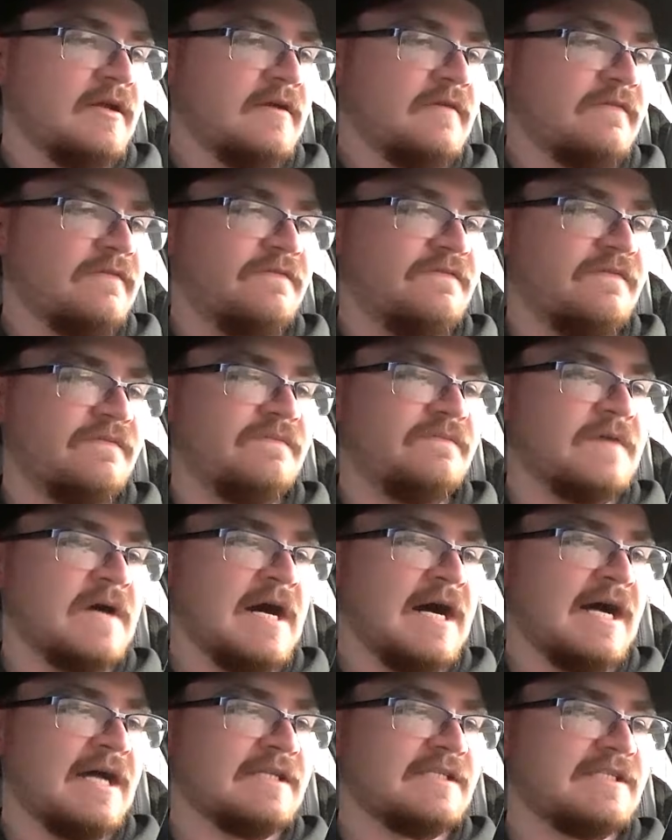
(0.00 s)

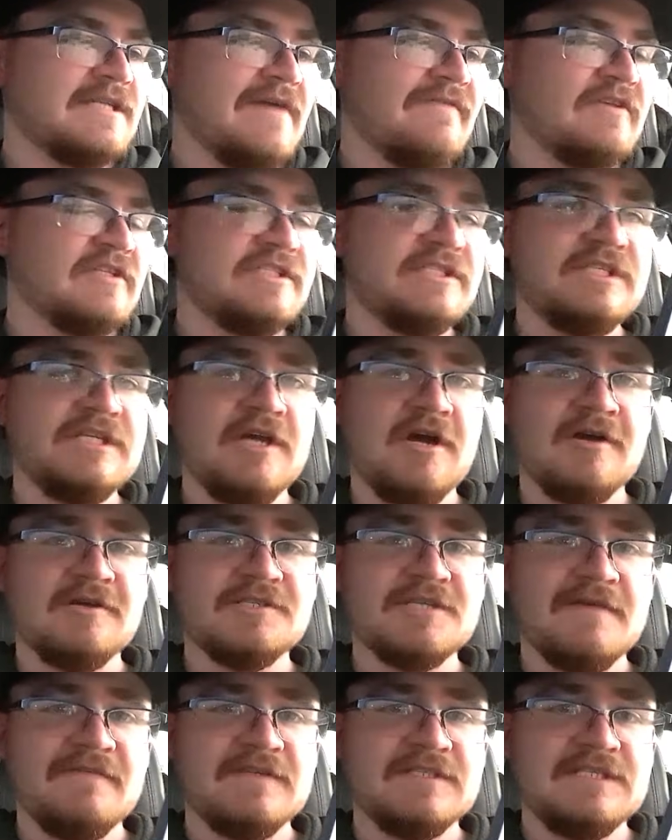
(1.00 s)
7
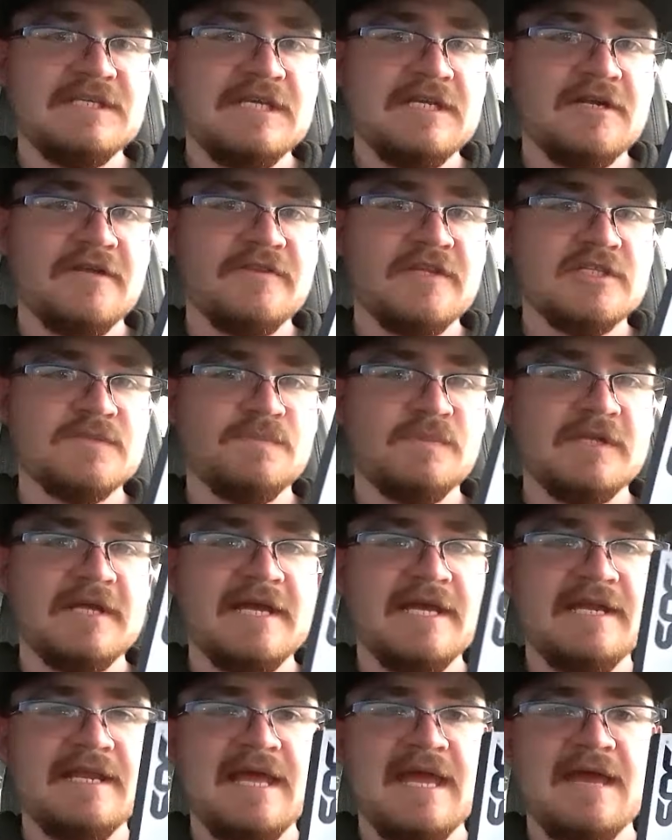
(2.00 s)
CR17 on this
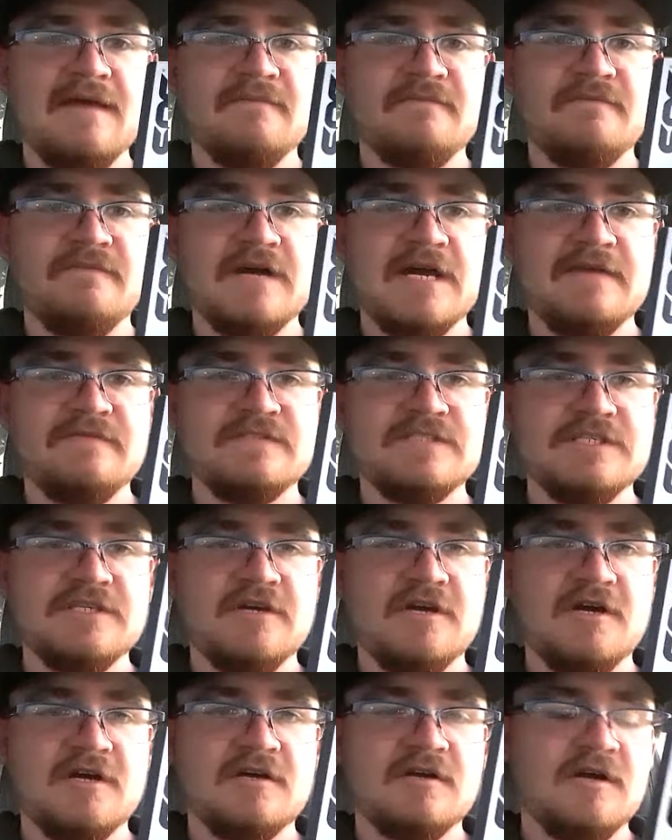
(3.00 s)
blade and 5
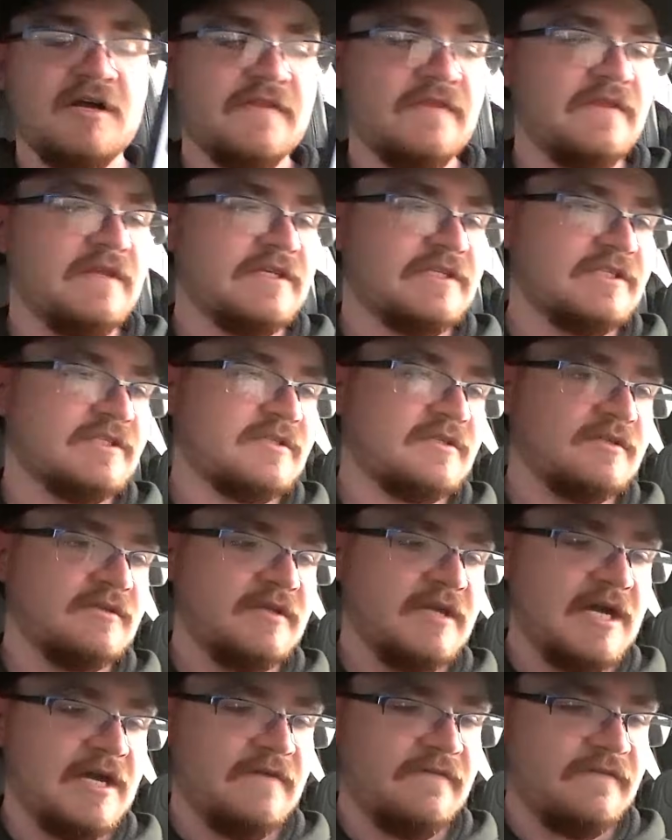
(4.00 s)
CR on this
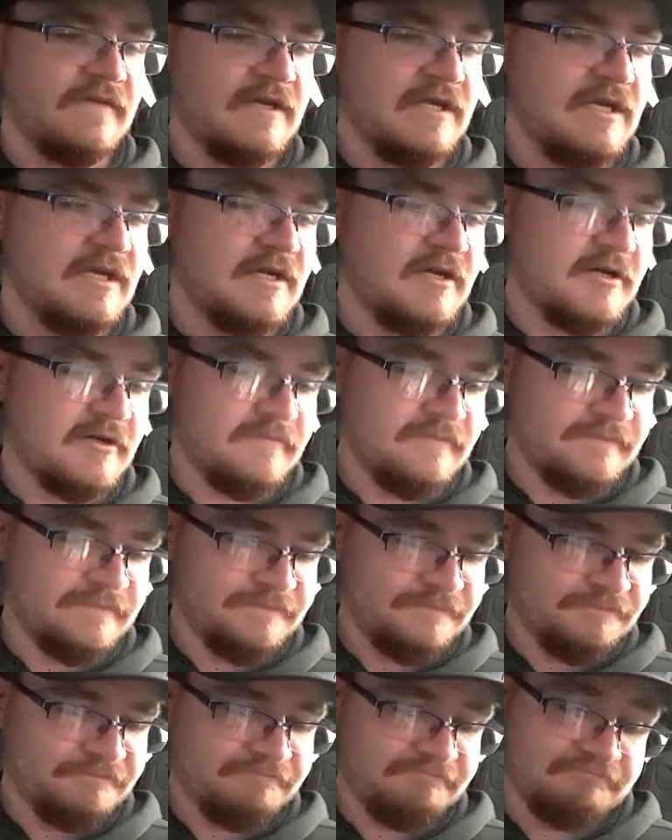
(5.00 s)
knife here,
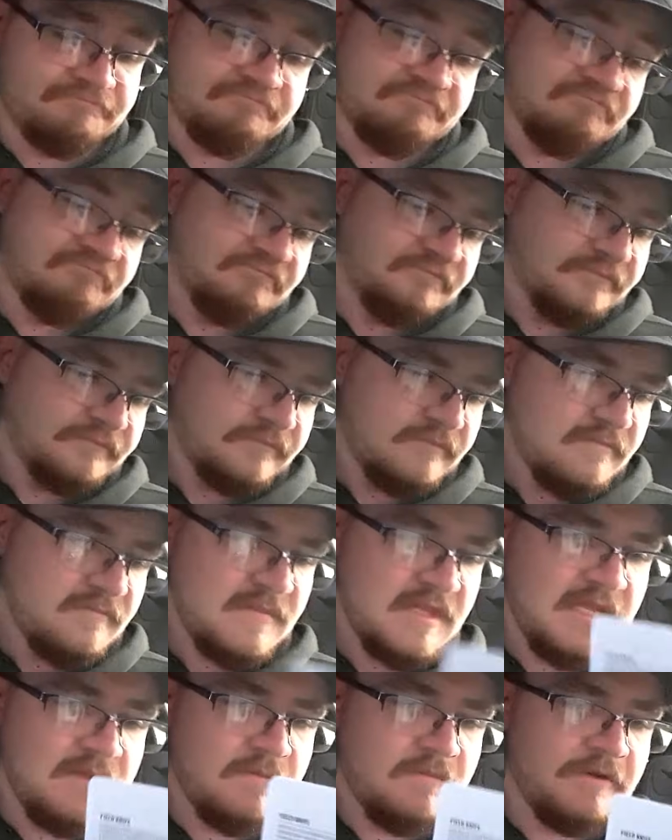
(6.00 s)

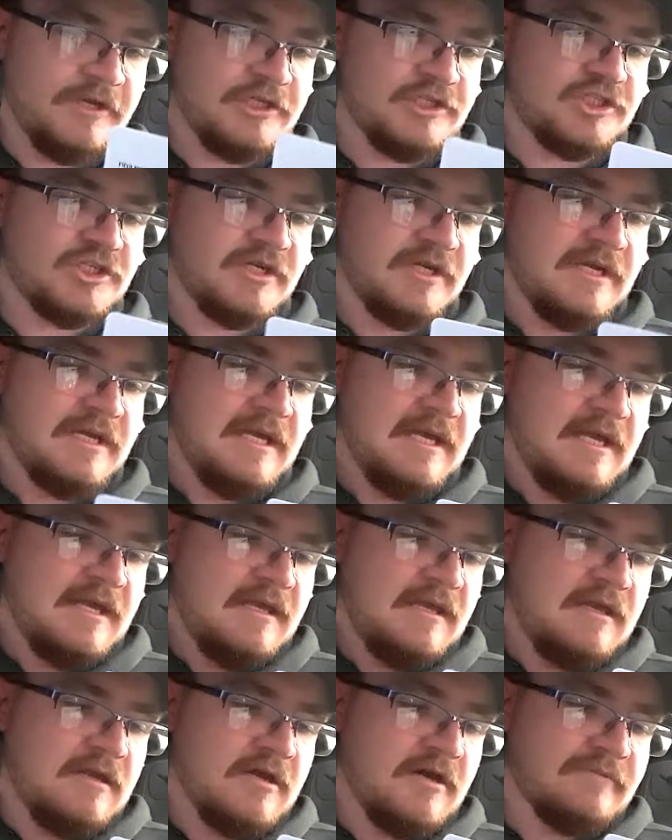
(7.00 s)
which,
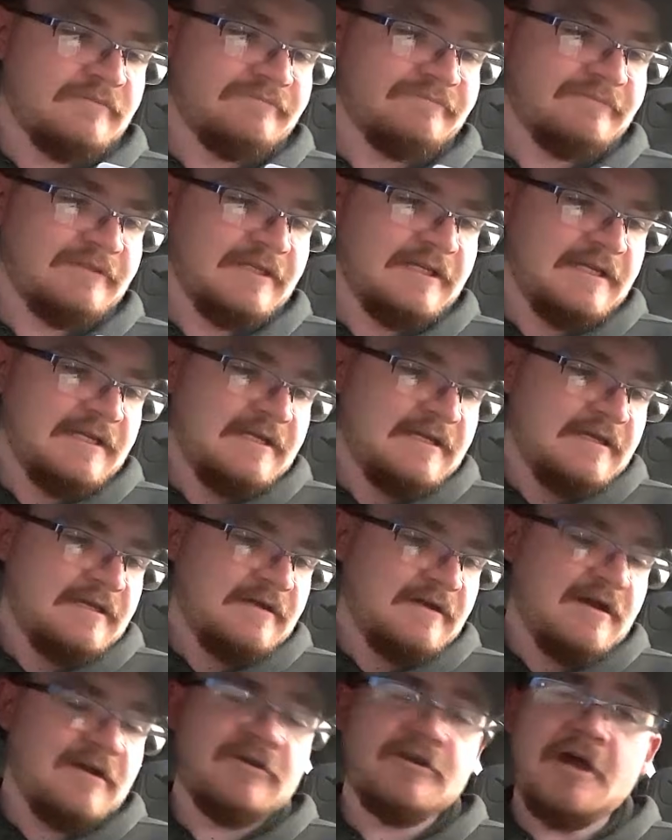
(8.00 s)
you know,
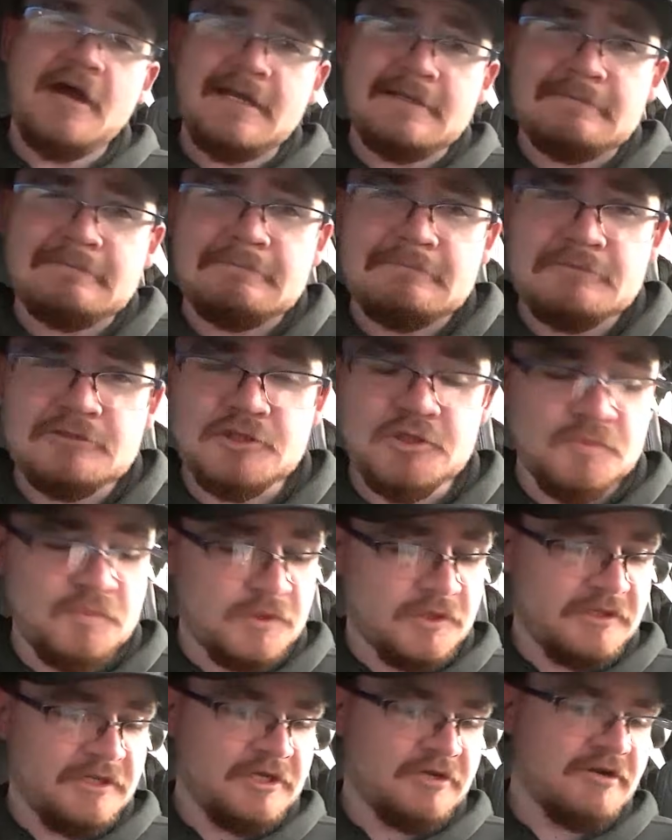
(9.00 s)
are not
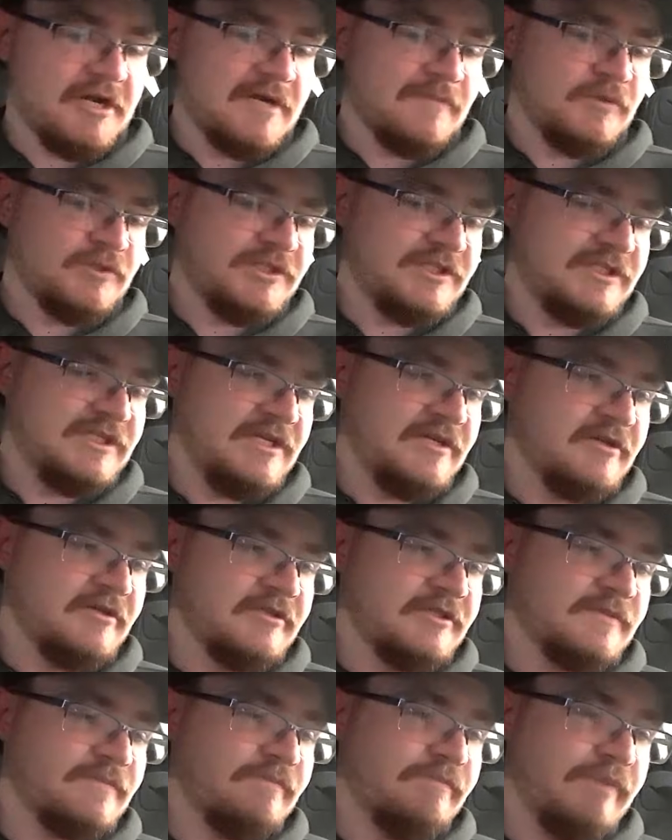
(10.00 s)
super incredible
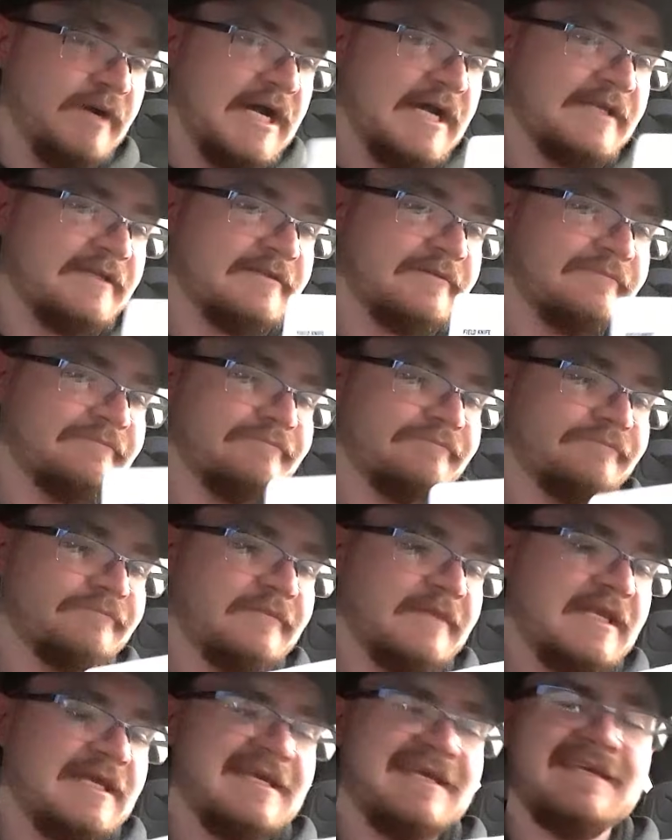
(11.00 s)
steals, but
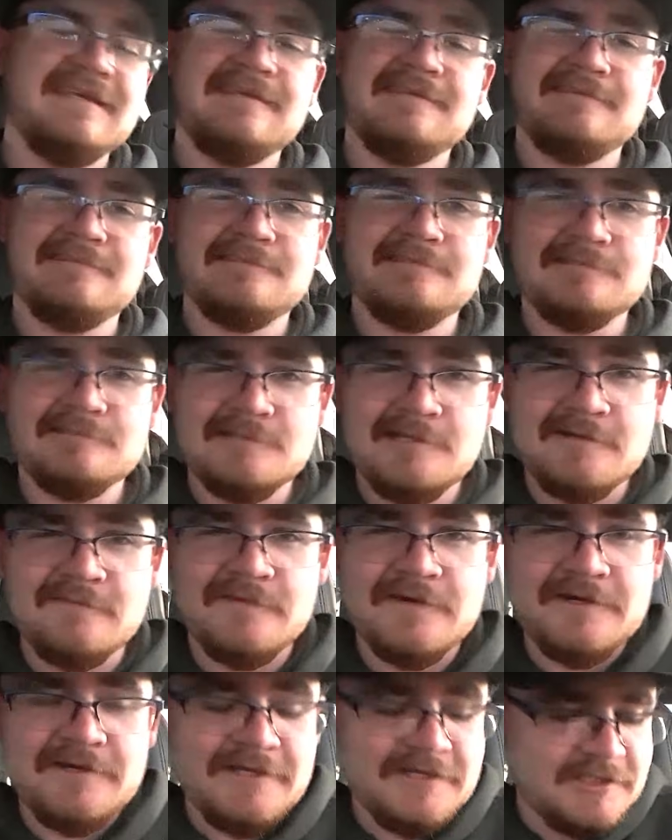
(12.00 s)
this is not a
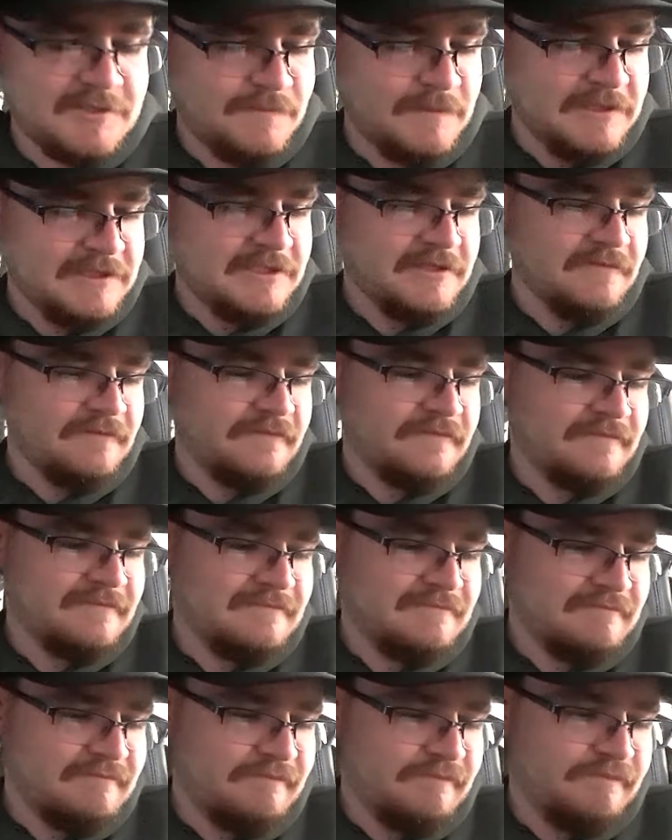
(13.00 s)
very expensive
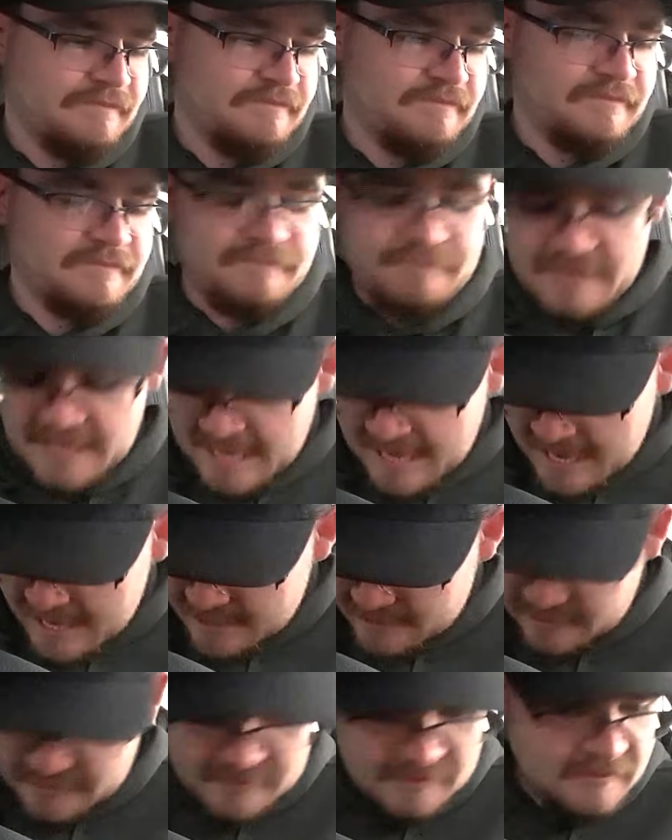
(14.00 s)

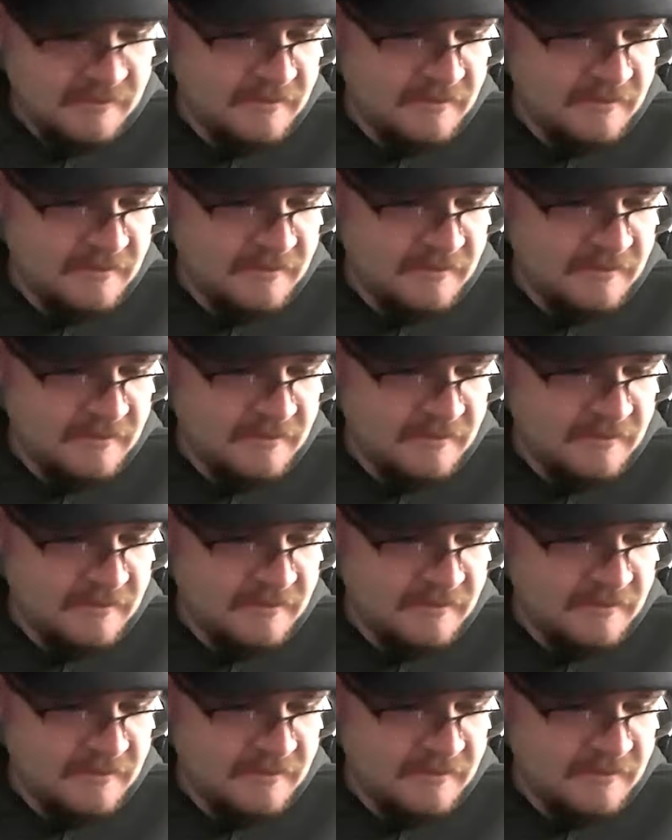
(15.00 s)
pack.